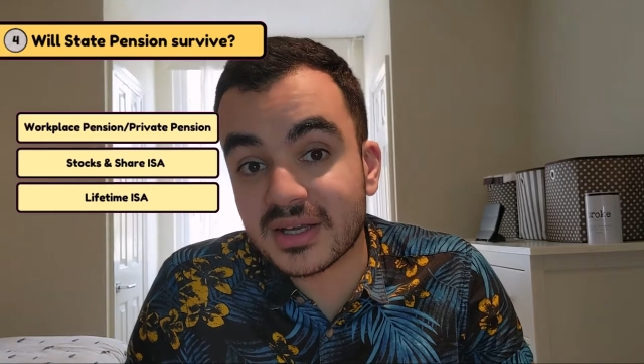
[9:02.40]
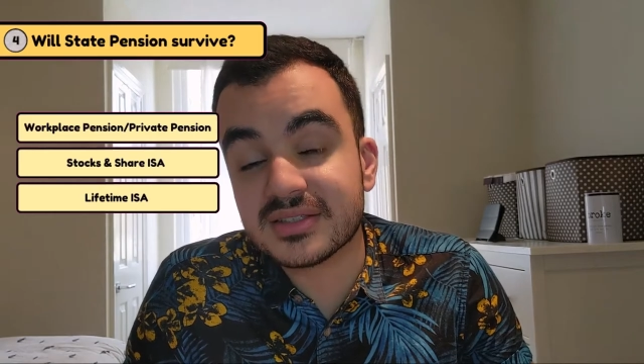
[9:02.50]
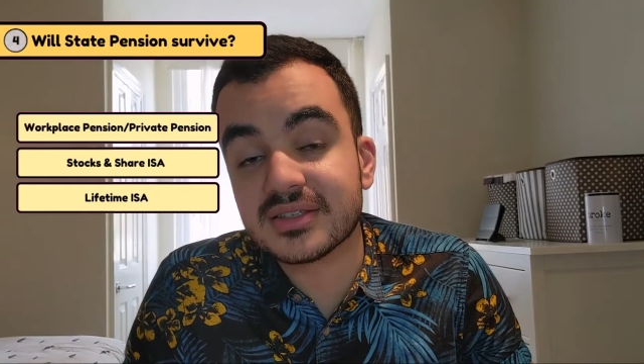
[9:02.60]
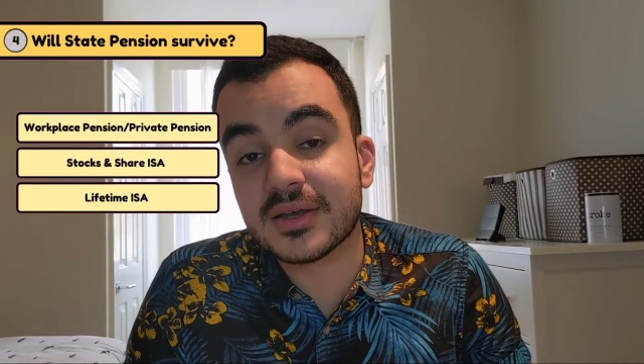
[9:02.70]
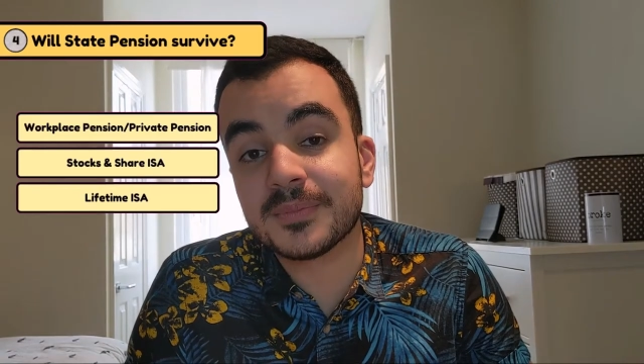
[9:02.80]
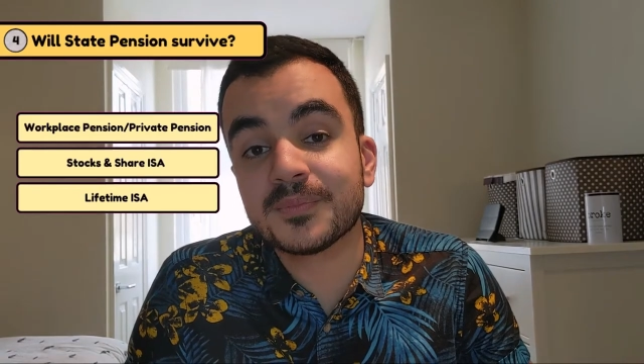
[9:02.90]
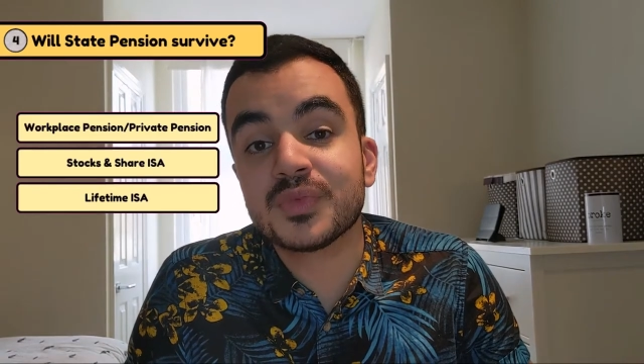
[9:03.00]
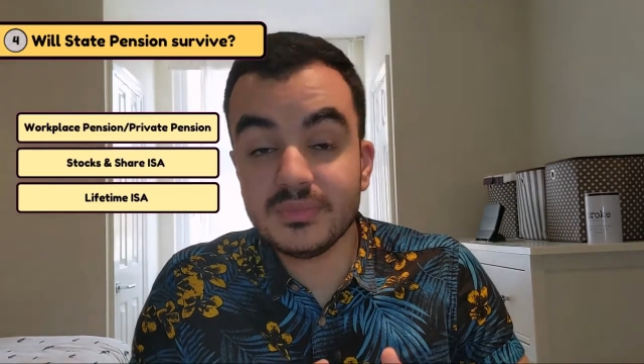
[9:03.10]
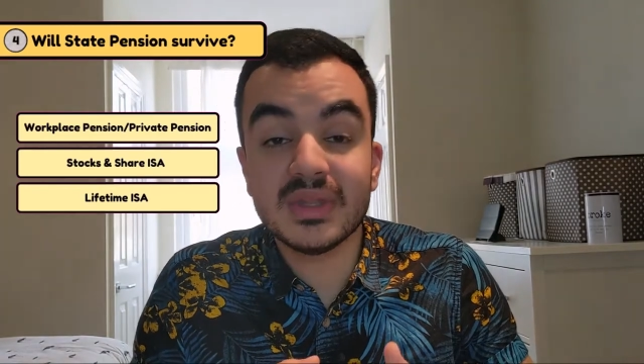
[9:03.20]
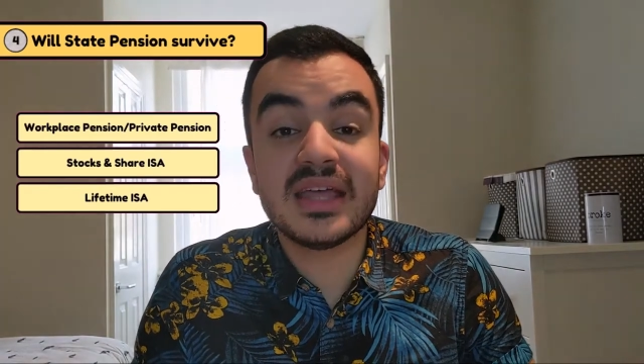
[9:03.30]
ISA
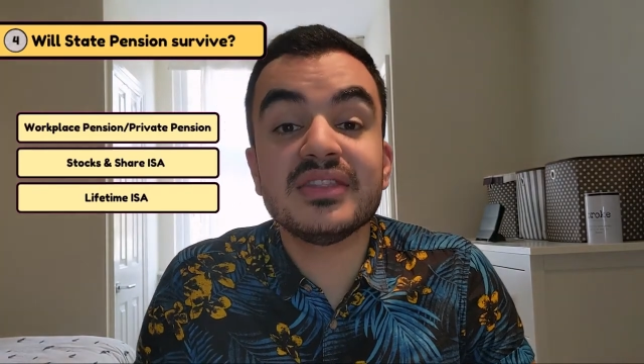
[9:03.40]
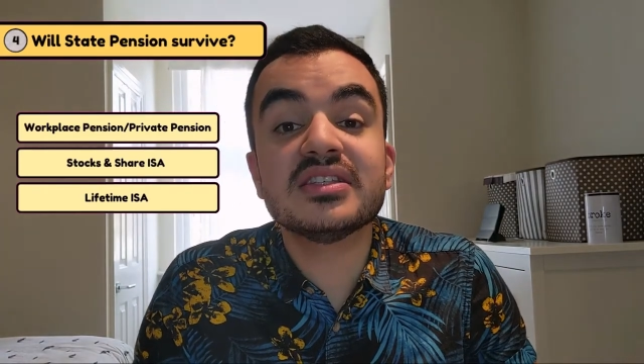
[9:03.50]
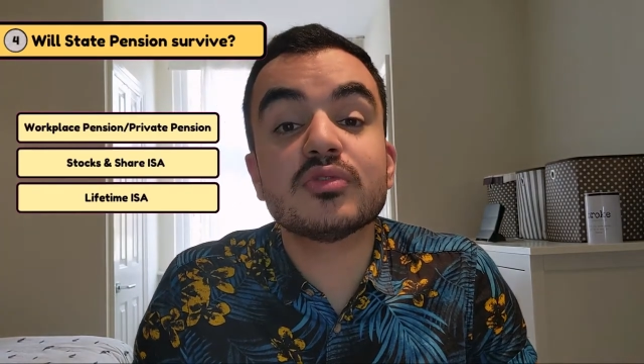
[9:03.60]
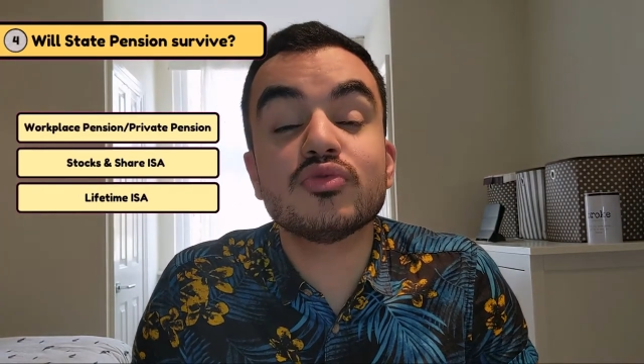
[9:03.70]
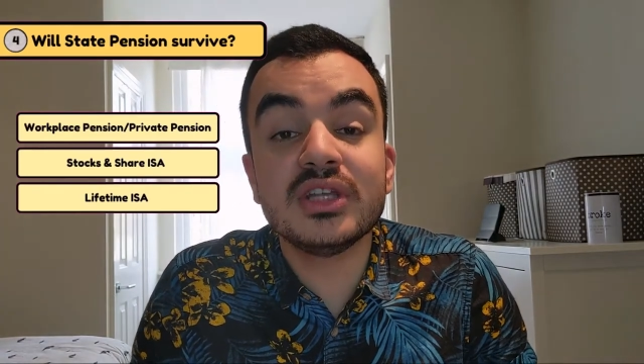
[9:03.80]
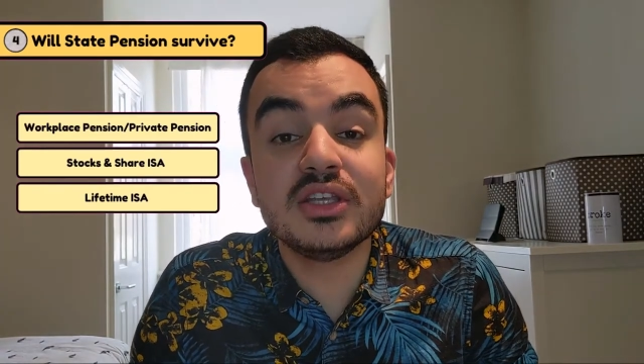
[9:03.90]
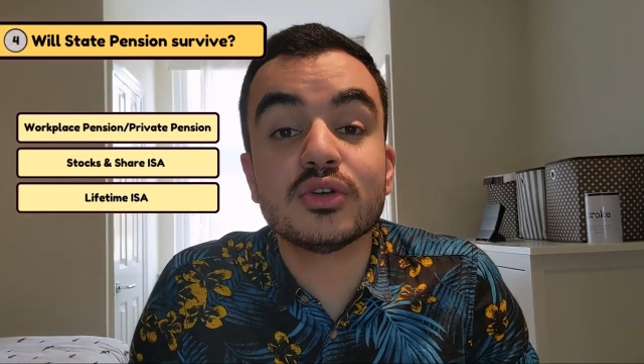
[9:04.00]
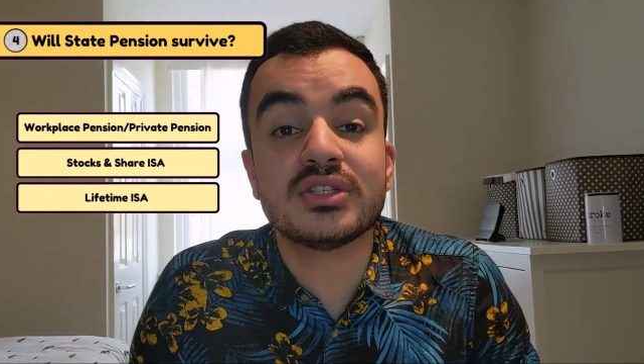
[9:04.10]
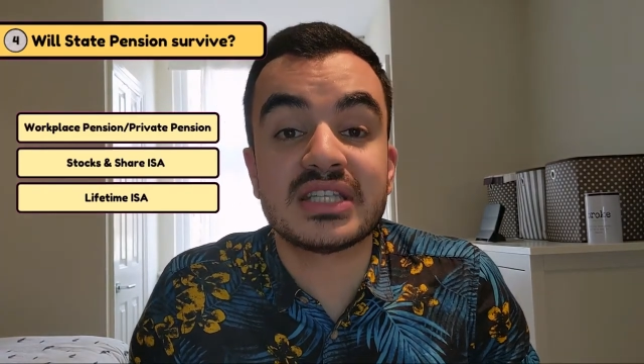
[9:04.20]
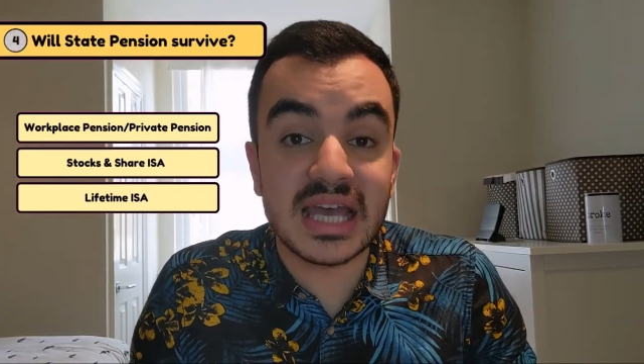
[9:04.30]
and these are really
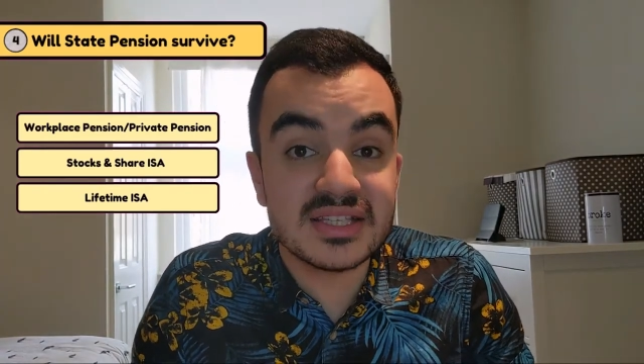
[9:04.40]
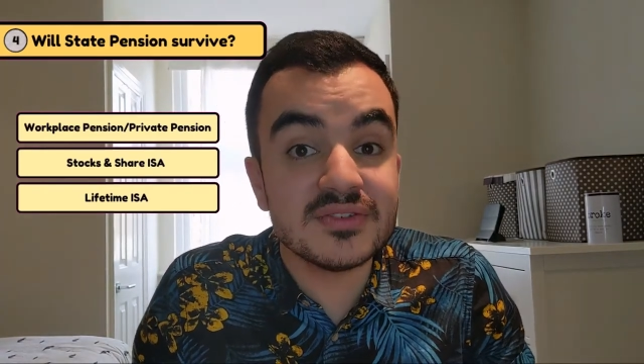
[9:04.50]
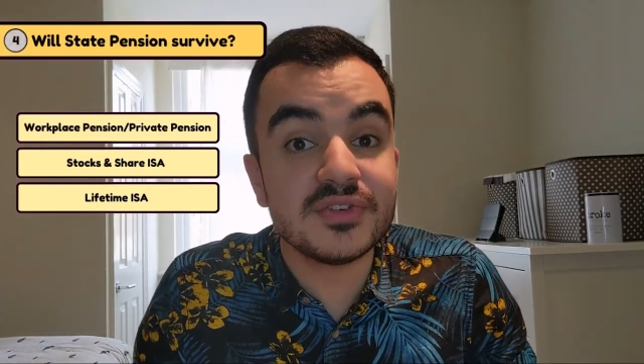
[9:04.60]
good tax